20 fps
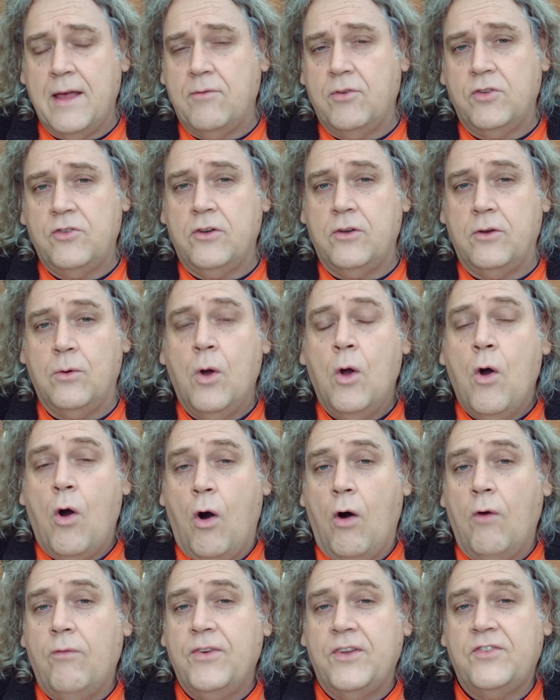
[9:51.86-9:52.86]
do.
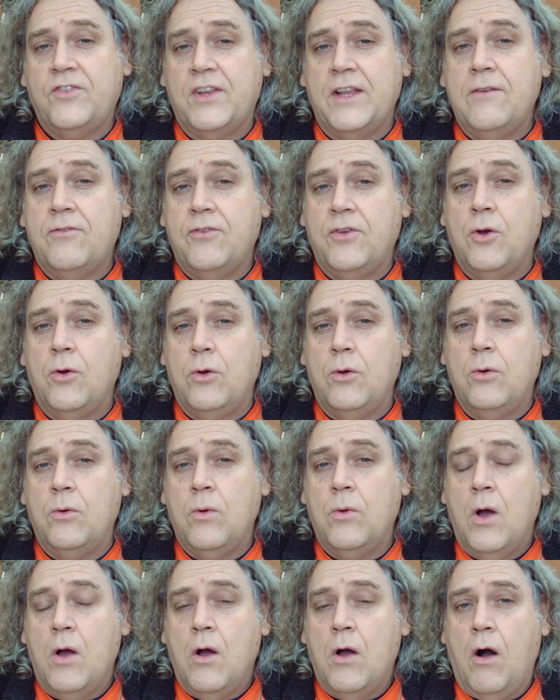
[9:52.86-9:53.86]
Obviously, if you
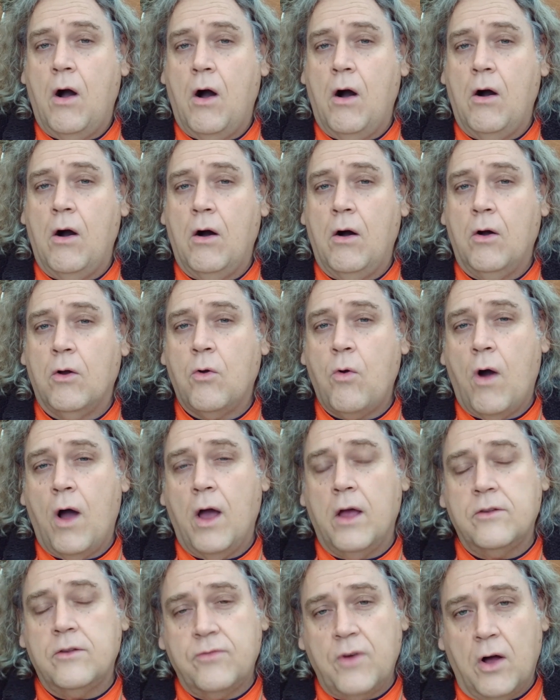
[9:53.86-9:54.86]
are
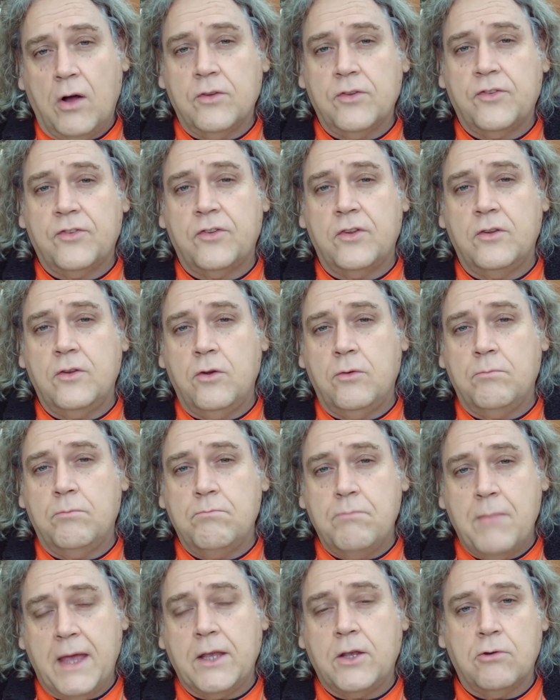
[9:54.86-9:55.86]
quite advanced and you
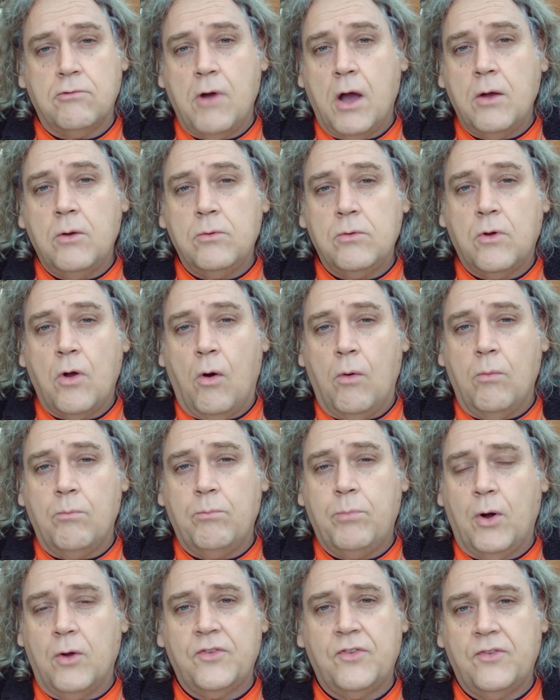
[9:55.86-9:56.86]
make your own
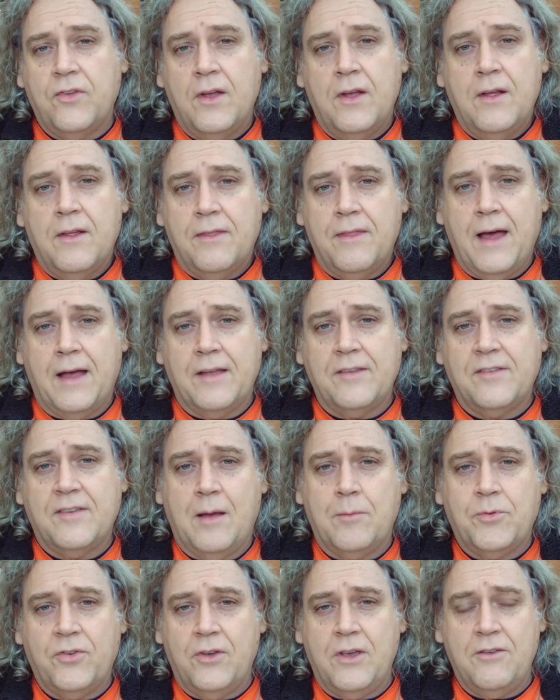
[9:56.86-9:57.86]
compost, that's
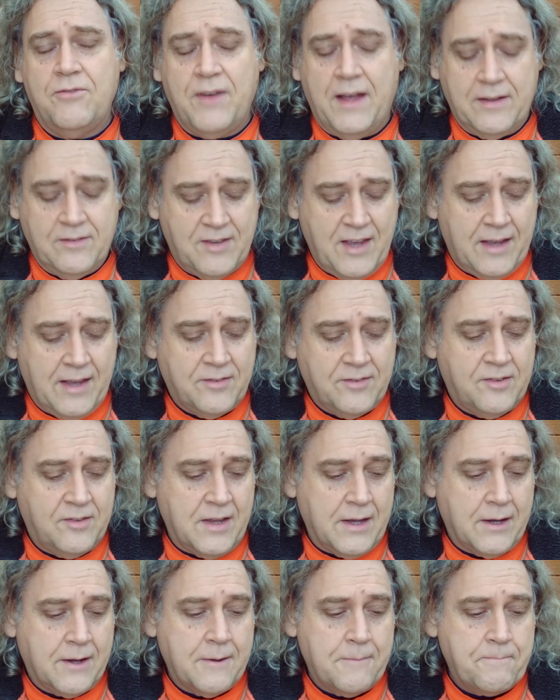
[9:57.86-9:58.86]
absolutely
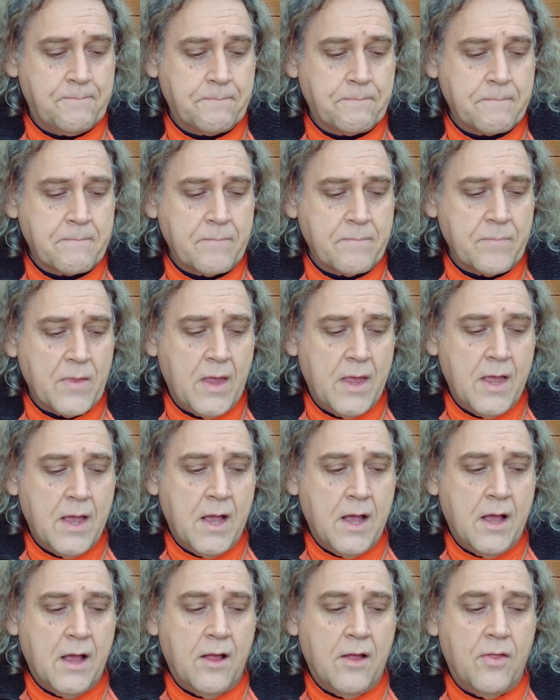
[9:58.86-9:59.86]
fantastic.
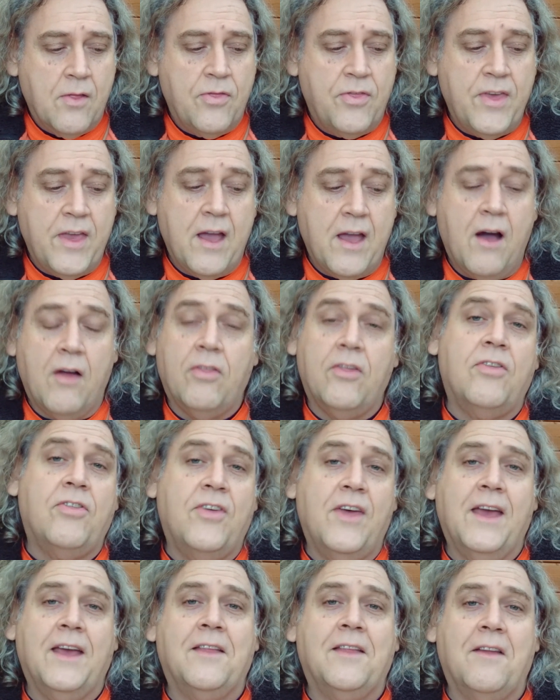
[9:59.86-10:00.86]
The other
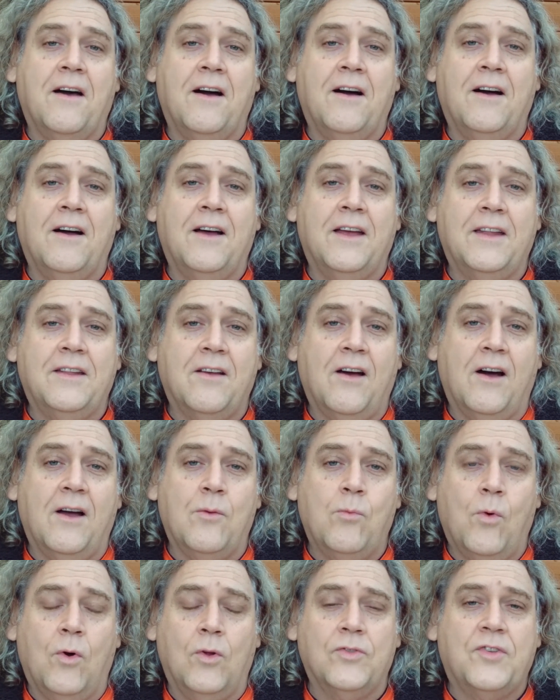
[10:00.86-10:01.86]
thing that I
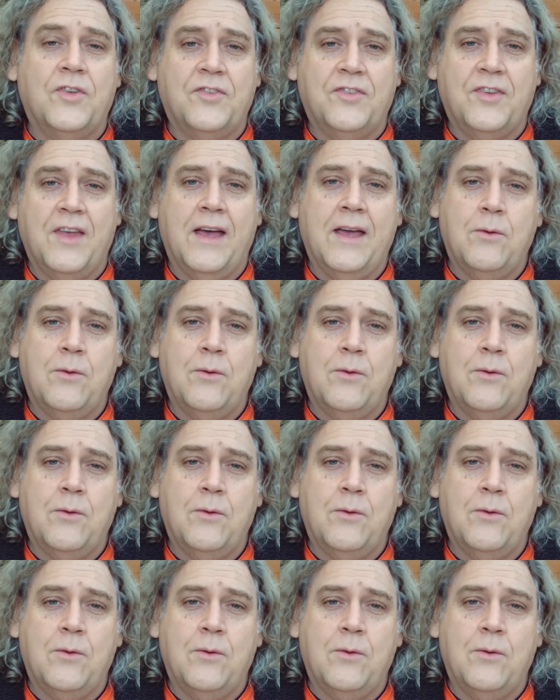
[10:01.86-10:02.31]
want to say,